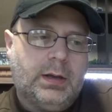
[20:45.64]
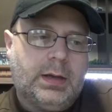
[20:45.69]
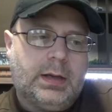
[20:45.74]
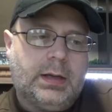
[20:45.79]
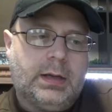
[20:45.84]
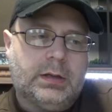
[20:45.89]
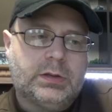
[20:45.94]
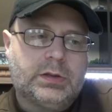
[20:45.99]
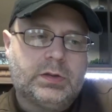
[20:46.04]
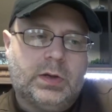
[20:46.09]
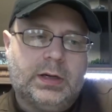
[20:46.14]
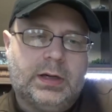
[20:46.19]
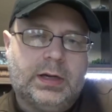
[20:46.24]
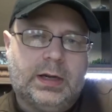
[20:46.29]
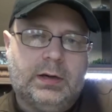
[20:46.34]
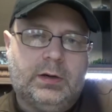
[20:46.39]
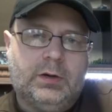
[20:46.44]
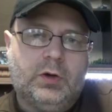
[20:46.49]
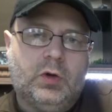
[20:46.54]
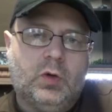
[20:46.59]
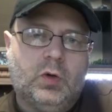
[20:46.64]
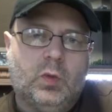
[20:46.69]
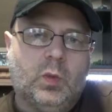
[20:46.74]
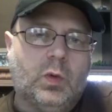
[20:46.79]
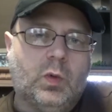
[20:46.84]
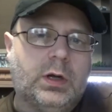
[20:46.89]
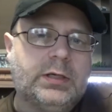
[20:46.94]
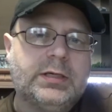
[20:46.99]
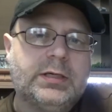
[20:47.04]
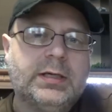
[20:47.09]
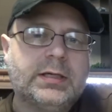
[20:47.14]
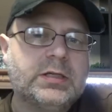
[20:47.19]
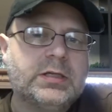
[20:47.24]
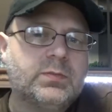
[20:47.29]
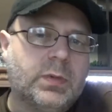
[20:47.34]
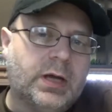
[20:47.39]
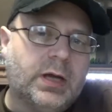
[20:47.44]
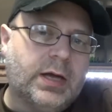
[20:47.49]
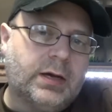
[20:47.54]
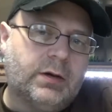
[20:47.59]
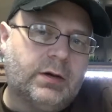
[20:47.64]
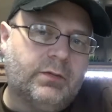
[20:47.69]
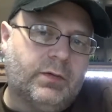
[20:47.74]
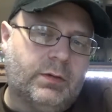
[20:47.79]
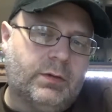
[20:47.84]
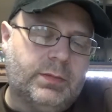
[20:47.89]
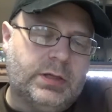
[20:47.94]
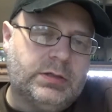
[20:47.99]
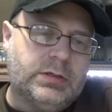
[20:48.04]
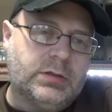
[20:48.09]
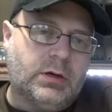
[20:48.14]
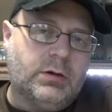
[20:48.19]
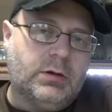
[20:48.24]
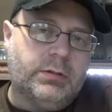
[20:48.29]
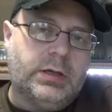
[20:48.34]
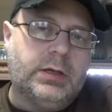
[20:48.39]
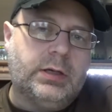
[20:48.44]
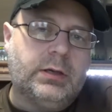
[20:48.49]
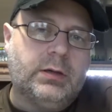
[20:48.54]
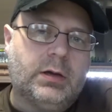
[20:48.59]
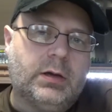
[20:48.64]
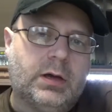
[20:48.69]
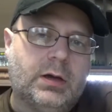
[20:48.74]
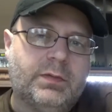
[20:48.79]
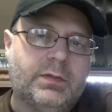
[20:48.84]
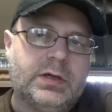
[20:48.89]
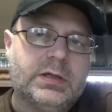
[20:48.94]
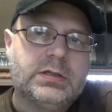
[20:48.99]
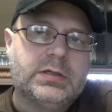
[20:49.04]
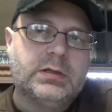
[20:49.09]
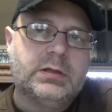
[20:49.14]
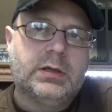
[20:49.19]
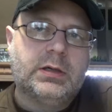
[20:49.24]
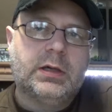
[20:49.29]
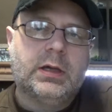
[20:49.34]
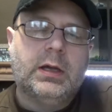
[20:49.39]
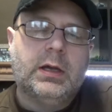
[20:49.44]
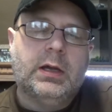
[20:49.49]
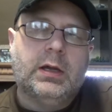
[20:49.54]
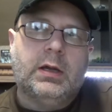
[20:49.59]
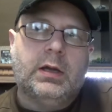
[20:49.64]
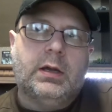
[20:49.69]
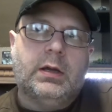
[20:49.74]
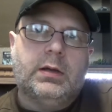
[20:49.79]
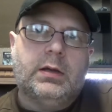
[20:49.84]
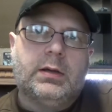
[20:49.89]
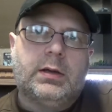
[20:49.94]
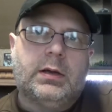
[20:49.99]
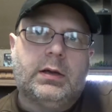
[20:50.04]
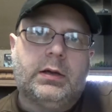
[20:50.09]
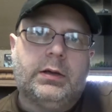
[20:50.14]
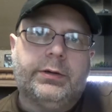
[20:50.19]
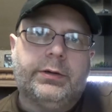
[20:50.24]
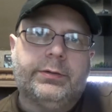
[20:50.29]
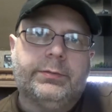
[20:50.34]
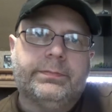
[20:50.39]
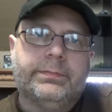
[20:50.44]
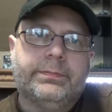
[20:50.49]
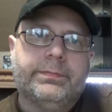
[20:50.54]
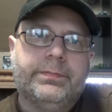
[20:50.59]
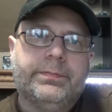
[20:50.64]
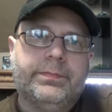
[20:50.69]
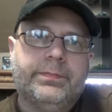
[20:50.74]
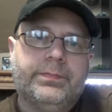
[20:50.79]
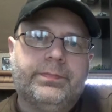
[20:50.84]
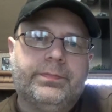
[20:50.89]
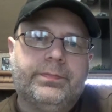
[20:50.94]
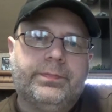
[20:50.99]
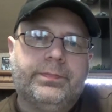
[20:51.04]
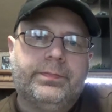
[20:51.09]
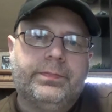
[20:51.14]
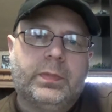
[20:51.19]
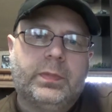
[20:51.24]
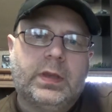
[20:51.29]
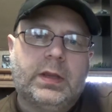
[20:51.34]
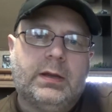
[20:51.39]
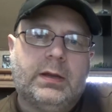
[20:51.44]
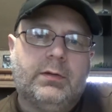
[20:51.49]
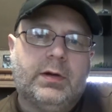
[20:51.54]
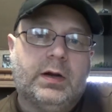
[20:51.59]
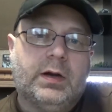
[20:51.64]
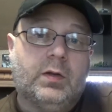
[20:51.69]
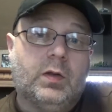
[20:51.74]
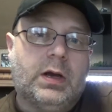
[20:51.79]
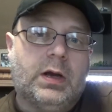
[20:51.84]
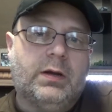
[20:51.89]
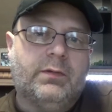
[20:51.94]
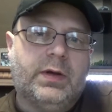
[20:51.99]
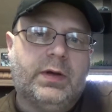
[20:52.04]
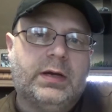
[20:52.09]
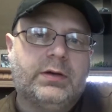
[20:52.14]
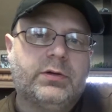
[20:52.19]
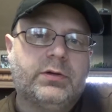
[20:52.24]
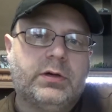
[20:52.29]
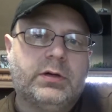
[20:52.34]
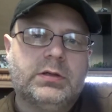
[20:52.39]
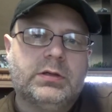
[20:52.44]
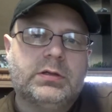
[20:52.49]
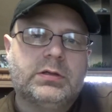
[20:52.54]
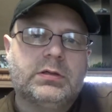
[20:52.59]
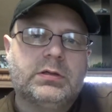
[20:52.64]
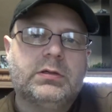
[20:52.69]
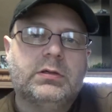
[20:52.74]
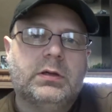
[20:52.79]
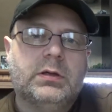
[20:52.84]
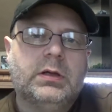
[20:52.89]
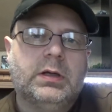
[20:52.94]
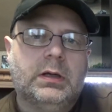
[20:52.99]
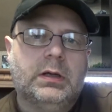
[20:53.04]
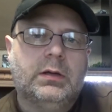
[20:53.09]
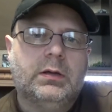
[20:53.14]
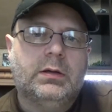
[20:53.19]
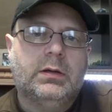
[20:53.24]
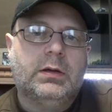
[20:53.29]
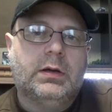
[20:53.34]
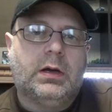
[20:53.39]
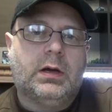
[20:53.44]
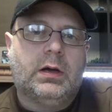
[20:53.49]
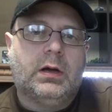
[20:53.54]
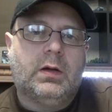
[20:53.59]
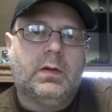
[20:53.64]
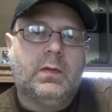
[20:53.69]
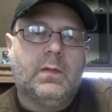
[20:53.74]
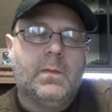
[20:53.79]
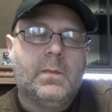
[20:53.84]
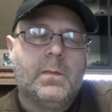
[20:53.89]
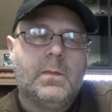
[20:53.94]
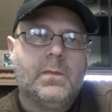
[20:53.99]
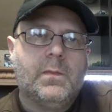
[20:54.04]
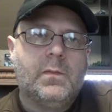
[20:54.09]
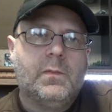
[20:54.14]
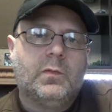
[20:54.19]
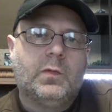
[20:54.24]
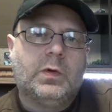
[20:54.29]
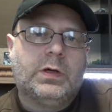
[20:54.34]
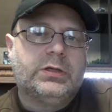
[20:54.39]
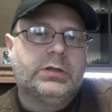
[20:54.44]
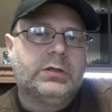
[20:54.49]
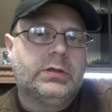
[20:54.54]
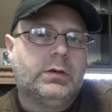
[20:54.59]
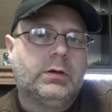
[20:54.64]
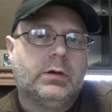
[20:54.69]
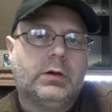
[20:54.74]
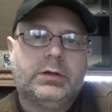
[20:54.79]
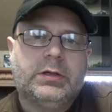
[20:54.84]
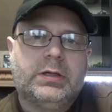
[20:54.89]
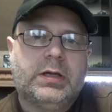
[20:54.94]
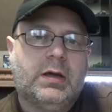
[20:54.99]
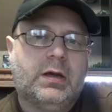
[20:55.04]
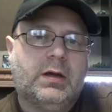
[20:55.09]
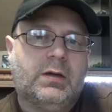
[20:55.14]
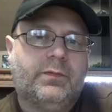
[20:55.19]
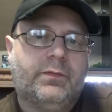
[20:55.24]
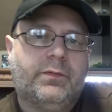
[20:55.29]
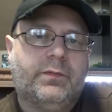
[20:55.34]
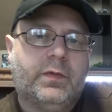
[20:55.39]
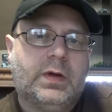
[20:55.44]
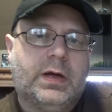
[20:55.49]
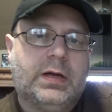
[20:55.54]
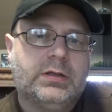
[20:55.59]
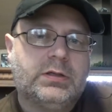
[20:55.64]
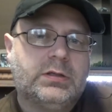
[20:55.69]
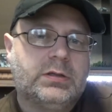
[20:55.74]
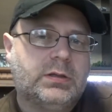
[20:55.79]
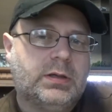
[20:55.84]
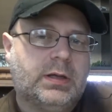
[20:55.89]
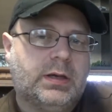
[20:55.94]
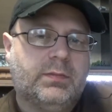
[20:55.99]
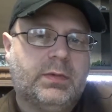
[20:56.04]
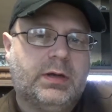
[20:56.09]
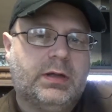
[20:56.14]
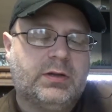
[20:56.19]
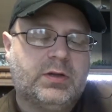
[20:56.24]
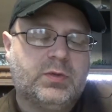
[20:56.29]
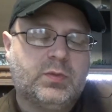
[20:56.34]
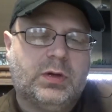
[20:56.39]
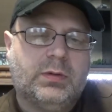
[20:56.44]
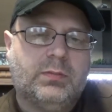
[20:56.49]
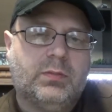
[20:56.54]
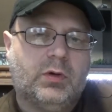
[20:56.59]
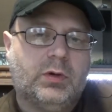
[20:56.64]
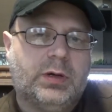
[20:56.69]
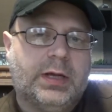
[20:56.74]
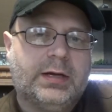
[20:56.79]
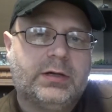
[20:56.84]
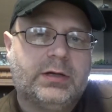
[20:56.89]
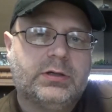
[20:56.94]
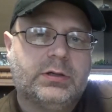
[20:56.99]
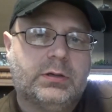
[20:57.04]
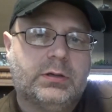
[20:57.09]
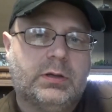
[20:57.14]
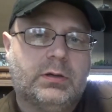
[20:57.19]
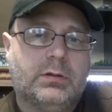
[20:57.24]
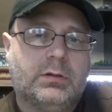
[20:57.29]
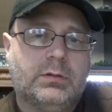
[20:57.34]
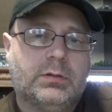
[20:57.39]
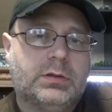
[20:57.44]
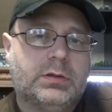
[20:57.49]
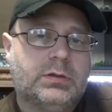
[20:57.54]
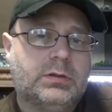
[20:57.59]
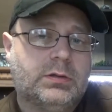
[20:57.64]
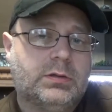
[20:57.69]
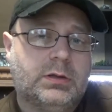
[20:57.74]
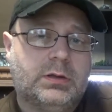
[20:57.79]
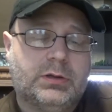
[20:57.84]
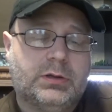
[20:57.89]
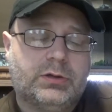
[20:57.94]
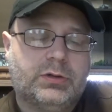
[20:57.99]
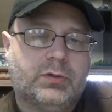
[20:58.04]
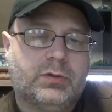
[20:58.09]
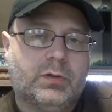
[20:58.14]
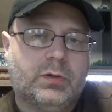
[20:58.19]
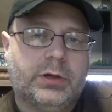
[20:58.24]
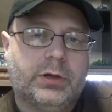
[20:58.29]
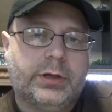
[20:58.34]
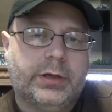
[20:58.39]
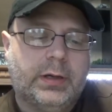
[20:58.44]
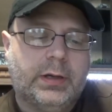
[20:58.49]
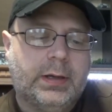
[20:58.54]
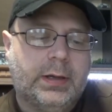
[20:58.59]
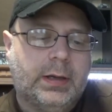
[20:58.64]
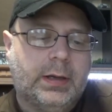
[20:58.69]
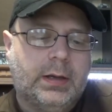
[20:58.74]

And so I kind of knew what to expect from his army, obviously. He ran a lot of veterans, uh, which are tough, as anybody that's played bolt action knows, to destroy.